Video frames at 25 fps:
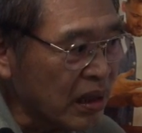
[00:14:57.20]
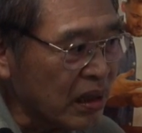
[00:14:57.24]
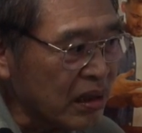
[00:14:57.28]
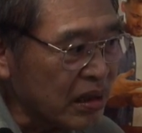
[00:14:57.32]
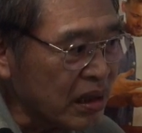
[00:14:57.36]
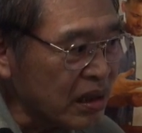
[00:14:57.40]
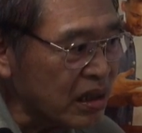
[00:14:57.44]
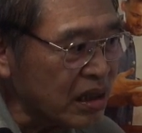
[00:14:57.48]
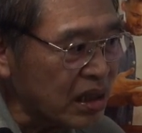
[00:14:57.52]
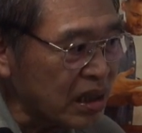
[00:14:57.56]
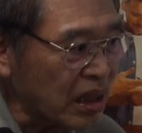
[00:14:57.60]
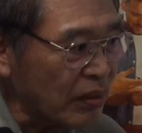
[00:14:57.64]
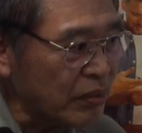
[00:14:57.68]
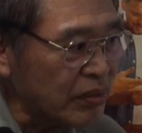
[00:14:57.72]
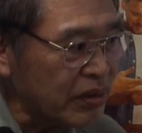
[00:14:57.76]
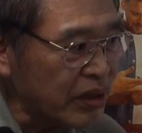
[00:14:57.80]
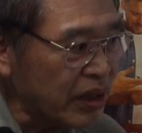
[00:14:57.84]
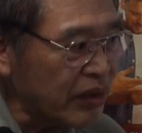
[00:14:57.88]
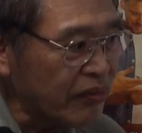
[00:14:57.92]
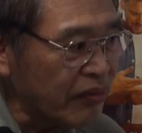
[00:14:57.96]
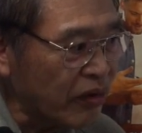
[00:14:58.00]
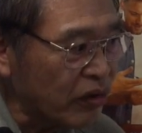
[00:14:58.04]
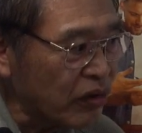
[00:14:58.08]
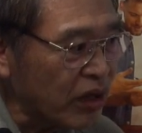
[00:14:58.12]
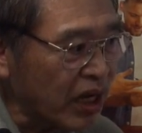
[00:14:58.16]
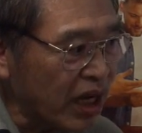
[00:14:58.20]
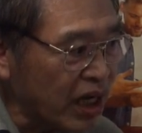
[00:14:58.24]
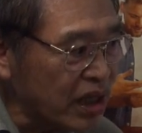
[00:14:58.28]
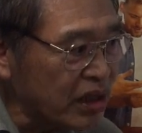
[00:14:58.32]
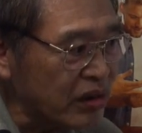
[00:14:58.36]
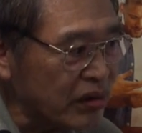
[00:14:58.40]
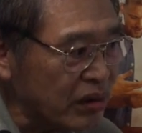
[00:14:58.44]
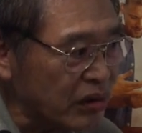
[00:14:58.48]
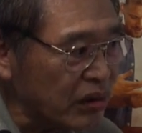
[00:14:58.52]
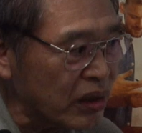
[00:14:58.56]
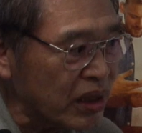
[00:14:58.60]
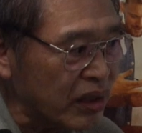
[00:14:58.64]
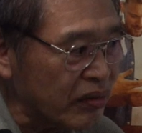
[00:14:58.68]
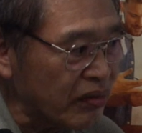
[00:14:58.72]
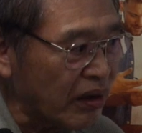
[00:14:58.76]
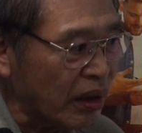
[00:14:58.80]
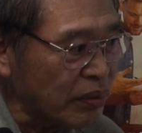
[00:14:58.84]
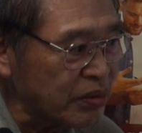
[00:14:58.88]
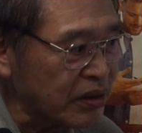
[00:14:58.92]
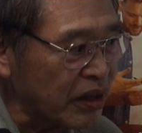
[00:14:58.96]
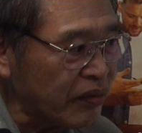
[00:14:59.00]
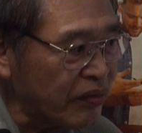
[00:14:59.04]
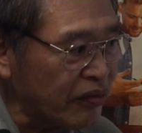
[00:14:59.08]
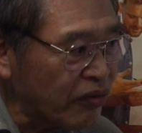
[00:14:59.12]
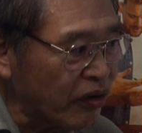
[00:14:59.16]
This submarine volcano
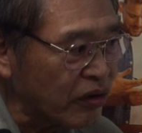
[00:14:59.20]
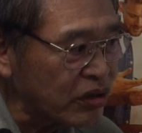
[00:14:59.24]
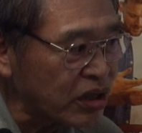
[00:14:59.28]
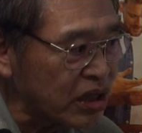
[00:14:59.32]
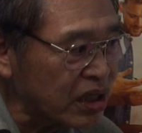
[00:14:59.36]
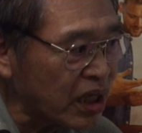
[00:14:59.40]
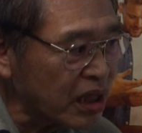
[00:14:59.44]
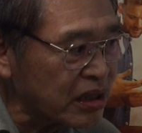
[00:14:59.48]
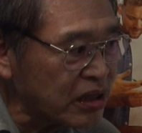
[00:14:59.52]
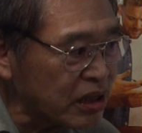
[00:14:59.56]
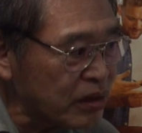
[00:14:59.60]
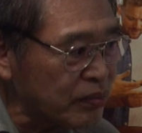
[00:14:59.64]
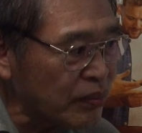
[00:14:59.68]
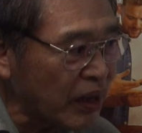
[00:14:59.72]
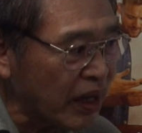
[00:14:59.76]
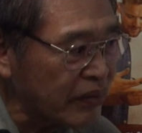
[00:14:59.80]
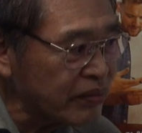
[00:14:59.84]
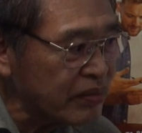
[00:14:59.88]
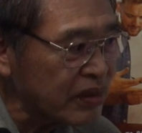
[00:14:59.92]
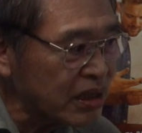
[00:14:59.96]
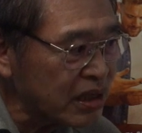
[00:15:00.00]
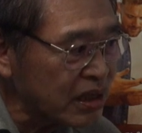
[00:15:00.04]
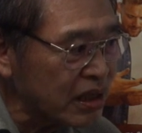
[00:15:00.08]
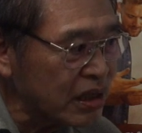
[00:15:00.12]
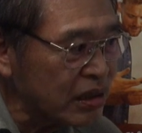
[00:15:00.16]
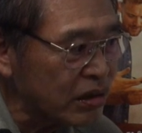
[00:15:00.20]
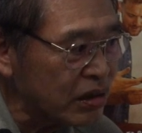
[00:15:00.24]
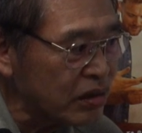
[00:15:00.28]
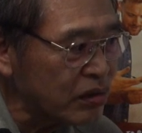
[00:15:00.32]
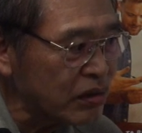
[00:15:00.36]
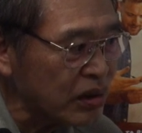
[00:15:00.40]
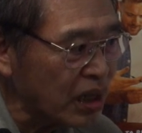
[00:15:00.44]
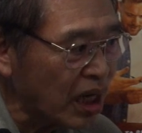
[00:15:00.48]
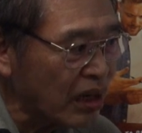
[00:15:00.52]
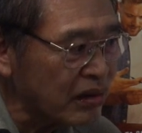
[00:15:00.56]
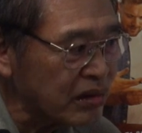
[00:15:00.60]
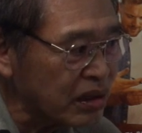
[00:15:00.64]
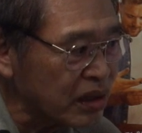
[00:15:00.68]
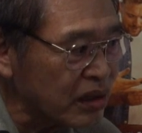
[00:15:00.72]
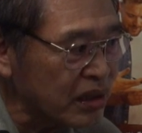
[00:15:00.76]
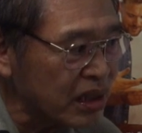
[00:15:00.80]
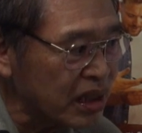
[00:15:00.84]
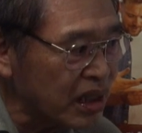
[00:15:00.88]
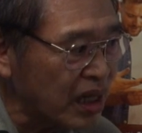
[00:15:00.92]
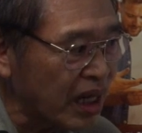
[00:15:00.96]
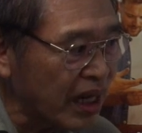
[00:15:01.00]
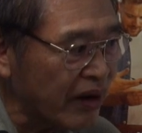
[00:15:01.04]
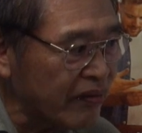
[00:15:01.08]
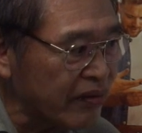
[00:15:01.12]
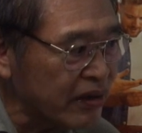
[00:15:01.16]
erupted for 6 months in
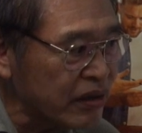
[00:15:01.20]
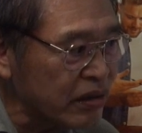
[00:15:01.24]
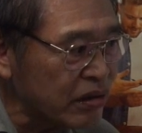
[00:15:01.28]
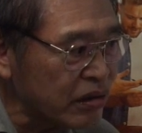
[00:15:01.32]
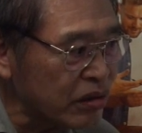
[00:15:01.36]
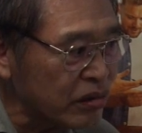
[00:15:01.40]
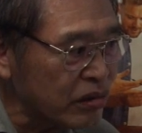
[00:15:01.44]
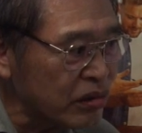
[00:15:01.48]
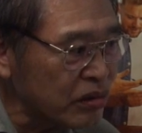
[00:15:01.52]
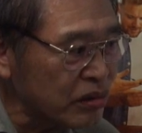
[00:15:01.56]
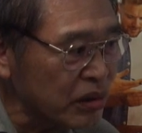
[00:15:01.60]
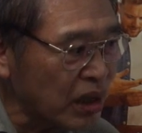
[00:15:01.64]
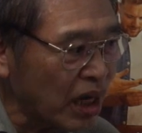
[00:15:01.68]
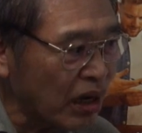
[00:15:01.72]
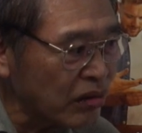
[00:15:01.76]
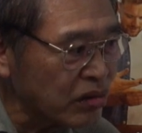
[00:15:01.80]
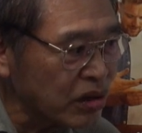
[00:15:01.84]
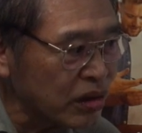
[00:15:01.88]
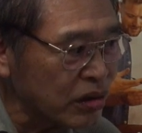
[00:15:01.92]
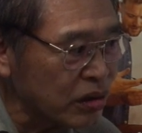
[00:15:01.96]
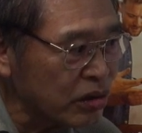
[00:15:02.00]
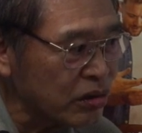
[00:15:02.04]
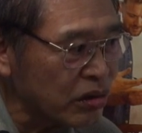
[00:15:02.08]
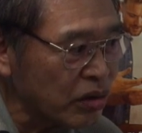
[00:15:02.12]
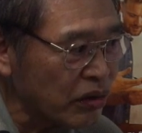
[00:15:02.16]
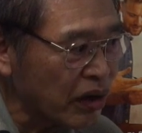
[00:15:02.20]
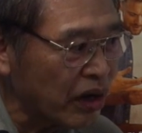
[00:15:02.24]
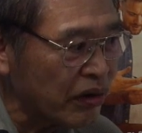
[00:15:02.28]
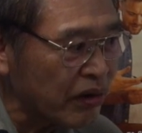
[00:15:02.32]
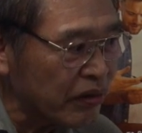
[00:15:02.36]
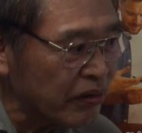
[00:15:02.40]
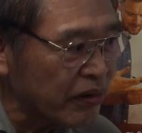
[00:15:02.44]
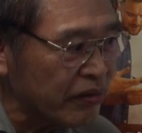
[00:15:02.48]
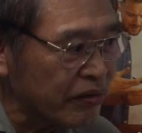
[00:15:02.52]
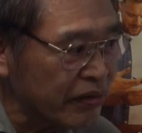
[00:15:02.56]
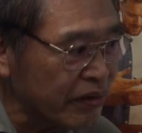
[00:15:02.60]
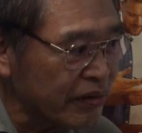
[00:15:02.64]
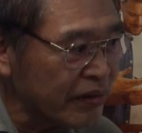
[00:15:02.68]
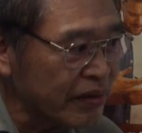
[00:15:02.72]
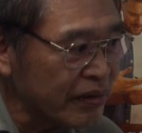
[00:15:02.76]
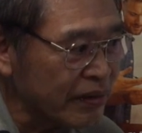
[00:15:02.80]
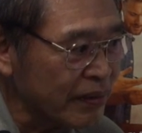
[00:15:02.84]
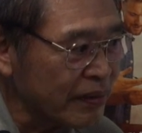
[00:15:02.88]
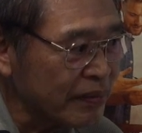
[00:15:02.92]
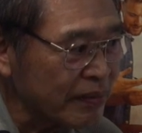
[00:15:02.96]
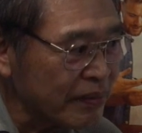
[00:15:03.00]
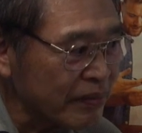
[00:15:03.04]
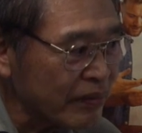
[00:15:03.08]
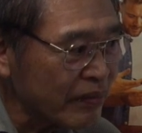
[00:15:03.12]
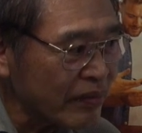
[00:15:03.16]
2011 to 2012.
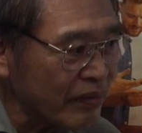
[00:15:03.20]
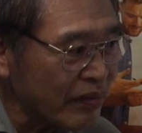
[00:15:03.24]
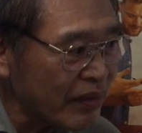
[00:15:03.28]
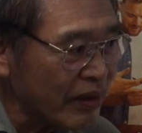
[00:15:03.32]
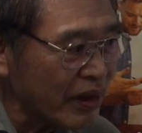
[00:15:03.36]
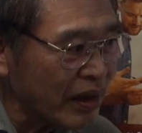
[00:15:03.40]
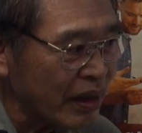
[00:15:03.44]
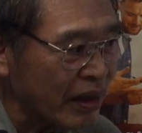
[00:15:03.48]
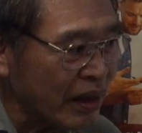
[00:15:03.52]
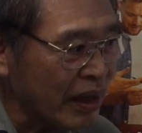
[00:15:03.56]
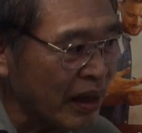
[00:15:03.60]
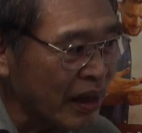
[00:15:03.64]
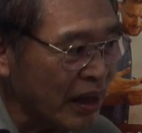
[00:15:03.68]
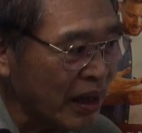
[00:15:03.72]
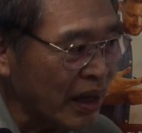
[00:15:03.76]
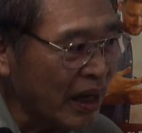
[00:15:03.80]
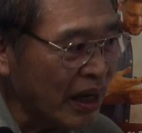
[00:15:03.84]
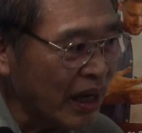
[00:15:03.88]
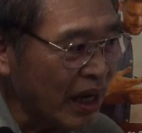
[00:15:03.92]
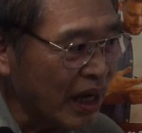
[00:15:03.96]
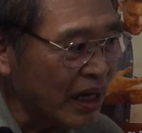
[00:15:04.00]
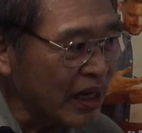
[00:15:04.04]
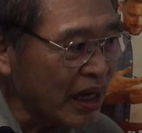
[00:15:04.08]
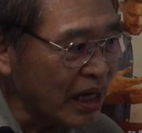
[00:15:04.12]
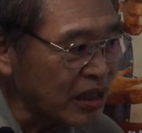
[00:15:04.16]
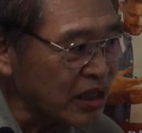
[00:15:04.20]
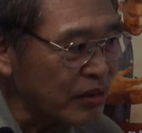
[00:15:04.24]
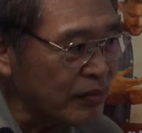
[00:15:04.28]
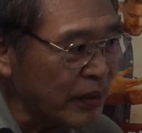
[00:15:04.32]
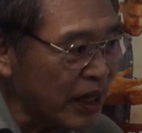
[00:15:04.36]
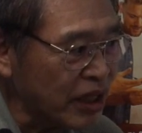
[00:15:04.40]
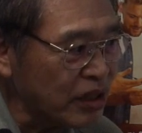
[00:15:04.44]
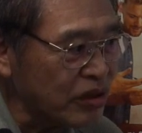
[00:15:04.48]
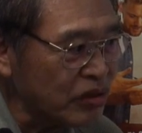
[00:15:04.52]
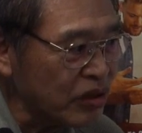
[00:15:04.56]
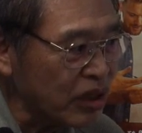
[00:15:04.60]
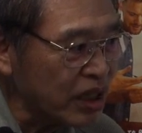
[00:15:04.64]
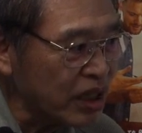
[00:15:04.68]
and has major